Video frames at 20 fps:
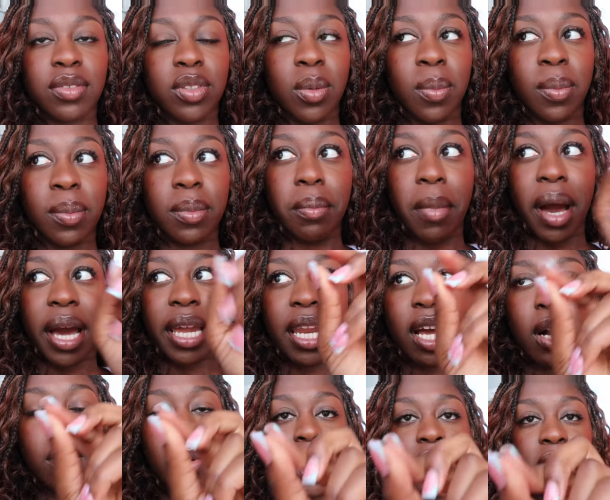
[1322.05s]
So my
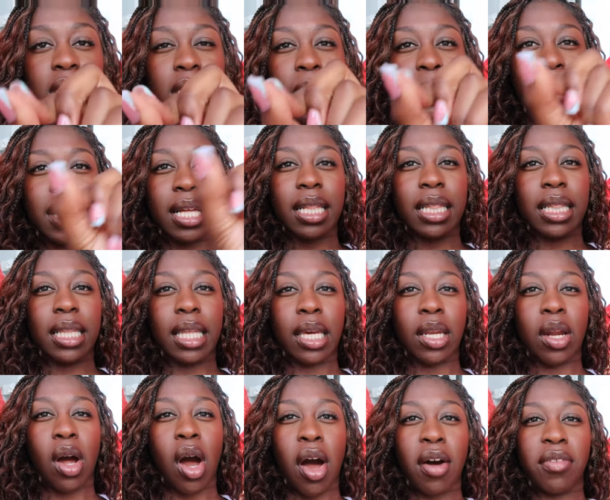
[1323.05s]
nail polish is coming
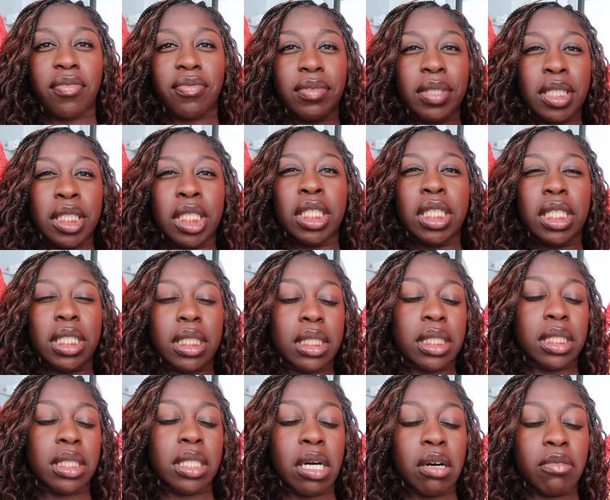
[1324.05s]
clean off
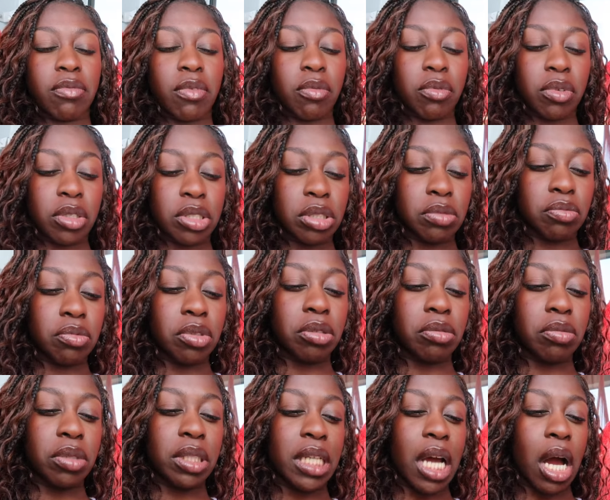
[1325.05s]
clean off. We're we're
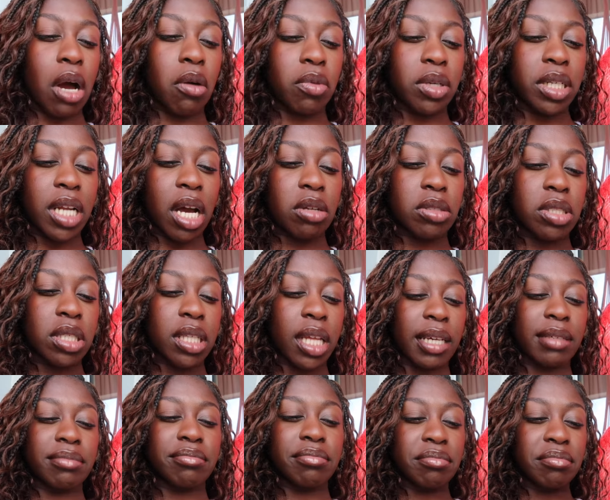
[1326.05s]
we're down we're down to
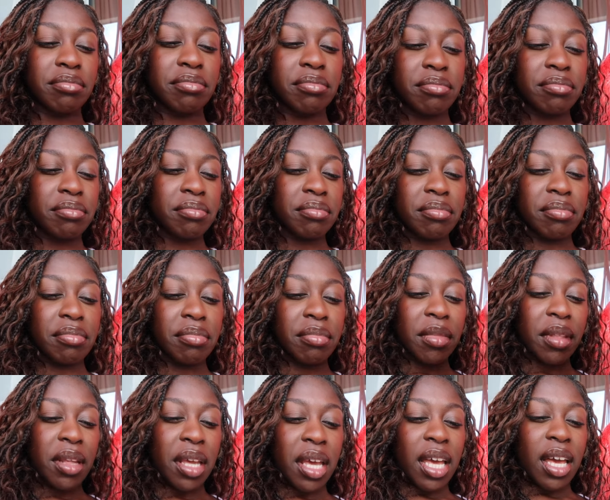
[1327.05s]
like
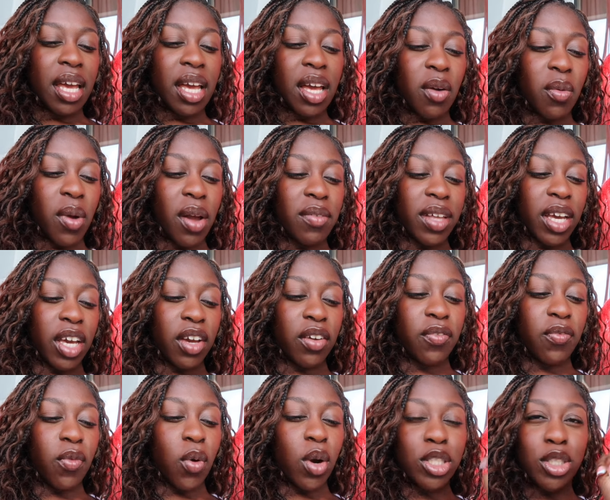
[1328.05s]
we have like
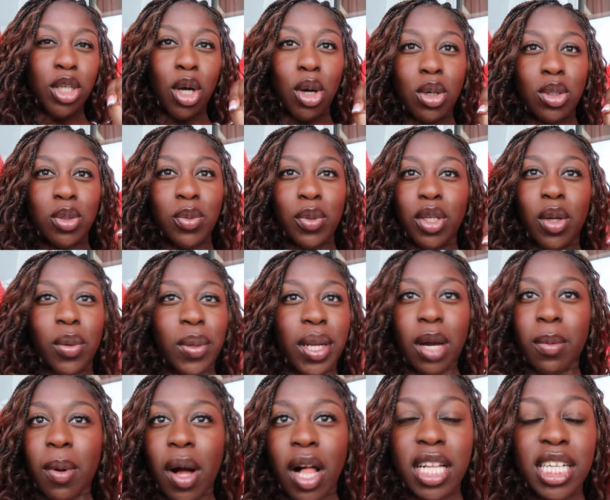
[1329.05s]
four toes with no
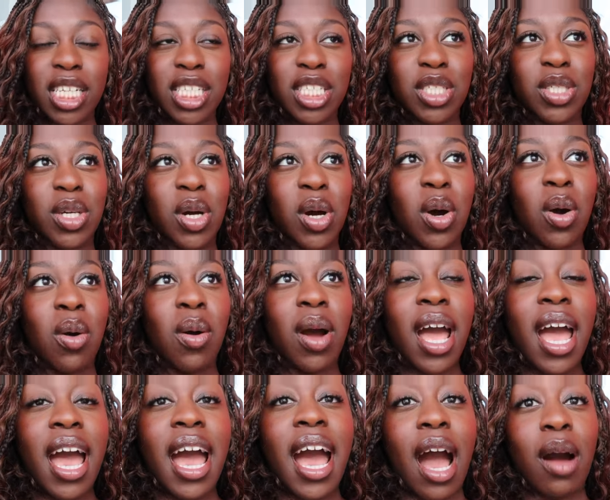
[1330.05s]
nail polish. So
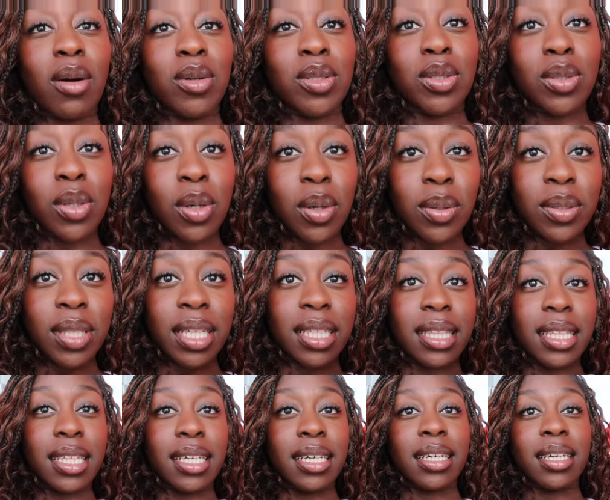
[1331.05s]
I was told
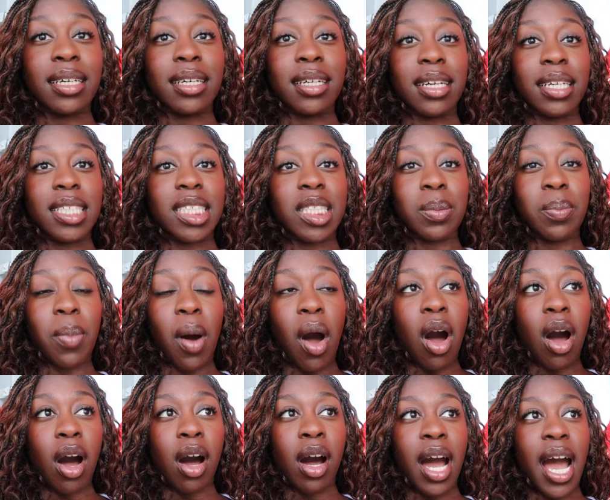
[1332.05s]
that the
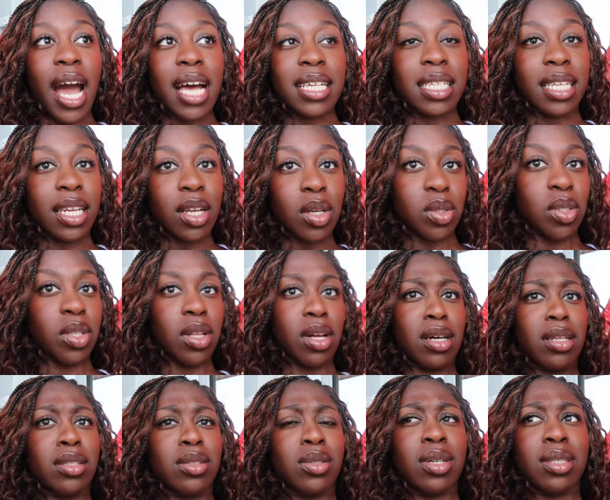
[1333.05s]
spa has a nail
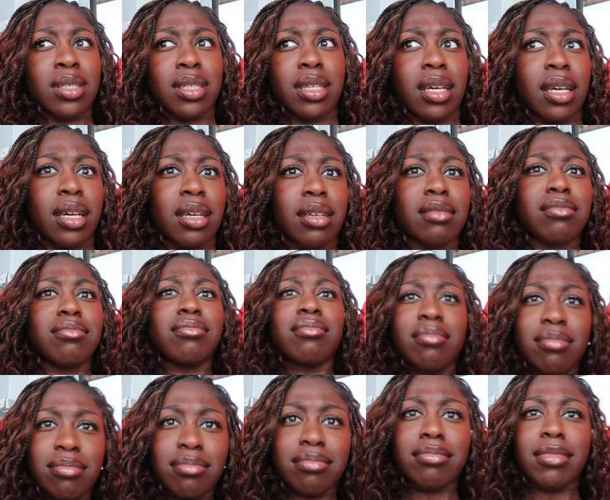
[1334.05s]
salon. So I was like,
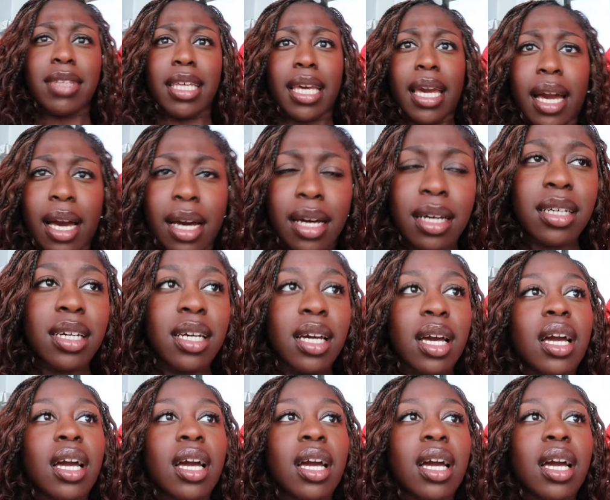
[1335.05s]
yeah.